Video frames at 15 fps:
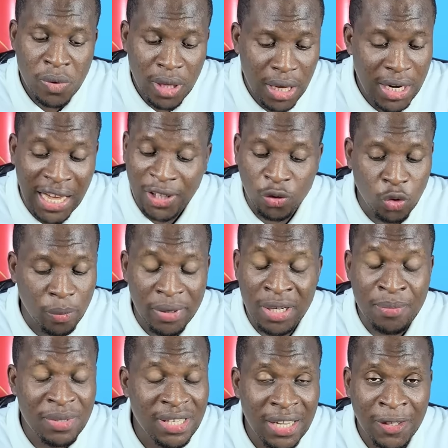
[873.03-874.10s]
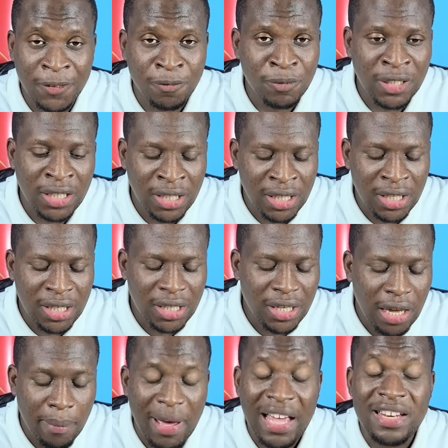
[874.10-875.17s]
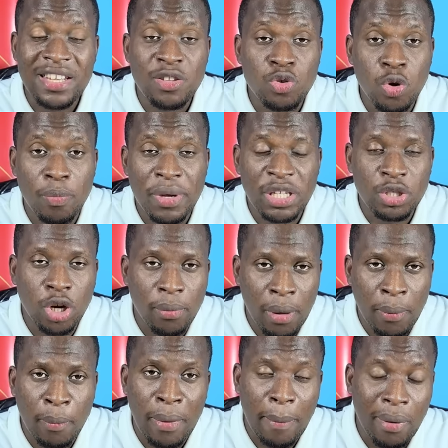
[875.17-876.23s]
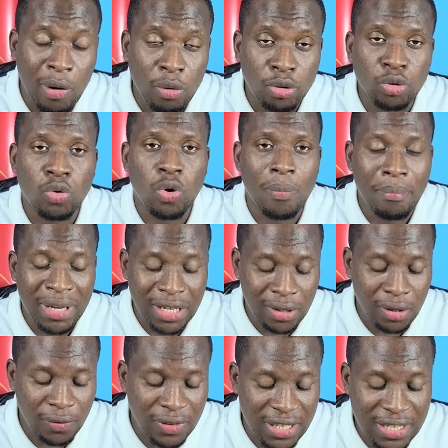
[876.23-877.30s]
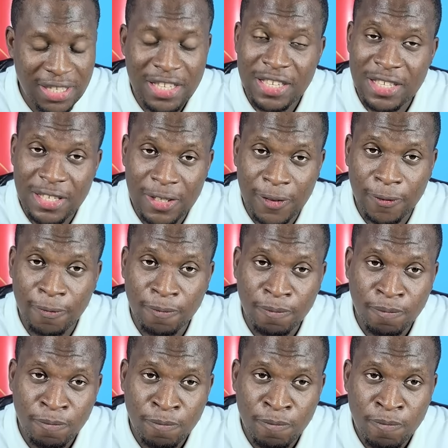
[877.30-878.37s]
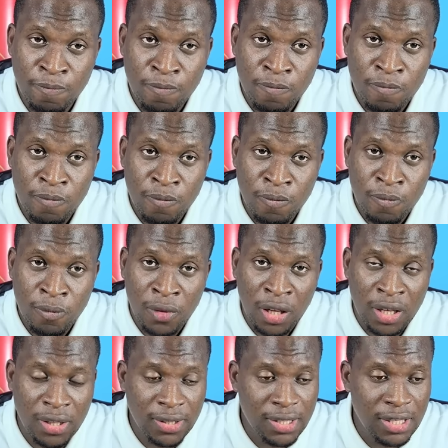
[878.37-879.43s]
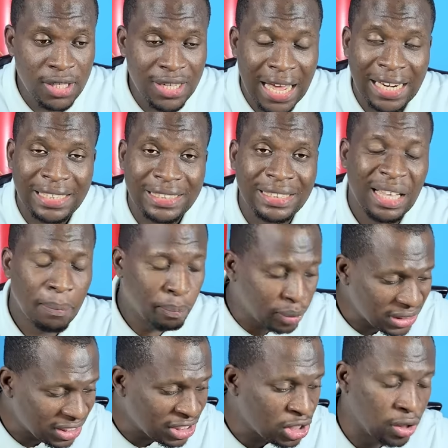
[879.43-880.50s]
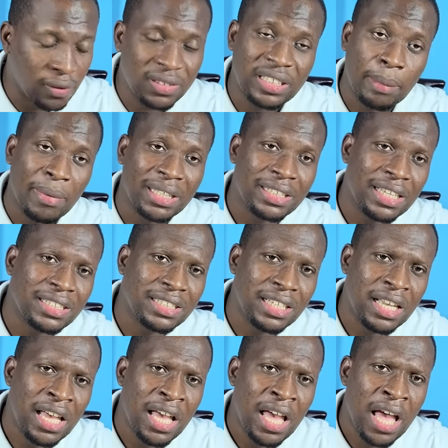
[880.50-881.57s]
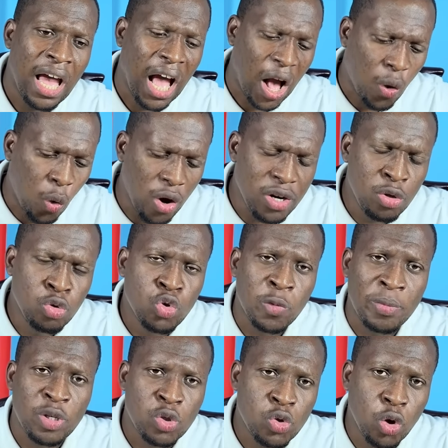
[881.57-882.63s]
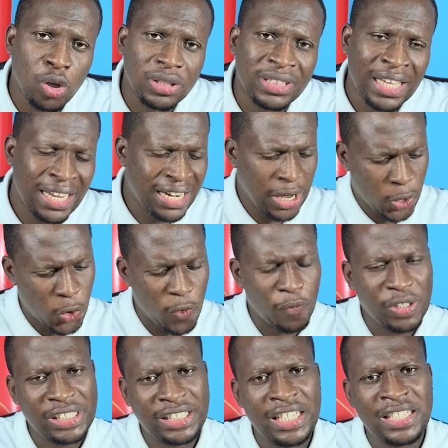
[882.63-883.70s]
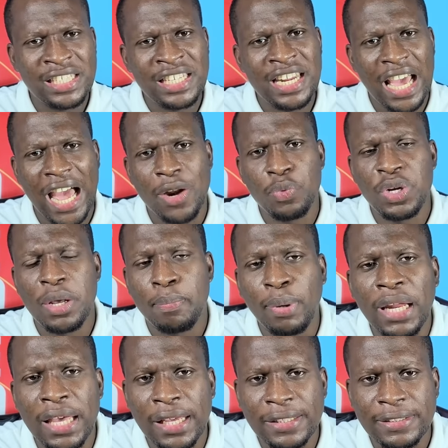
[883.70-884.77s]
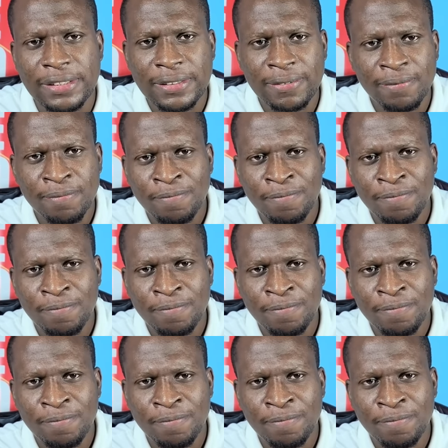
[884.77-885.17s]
And they are told me, he said, a bad thing, so be jomo, my back, middle of the season. That is the position of summer test, according to my source and the conversation they had with the players.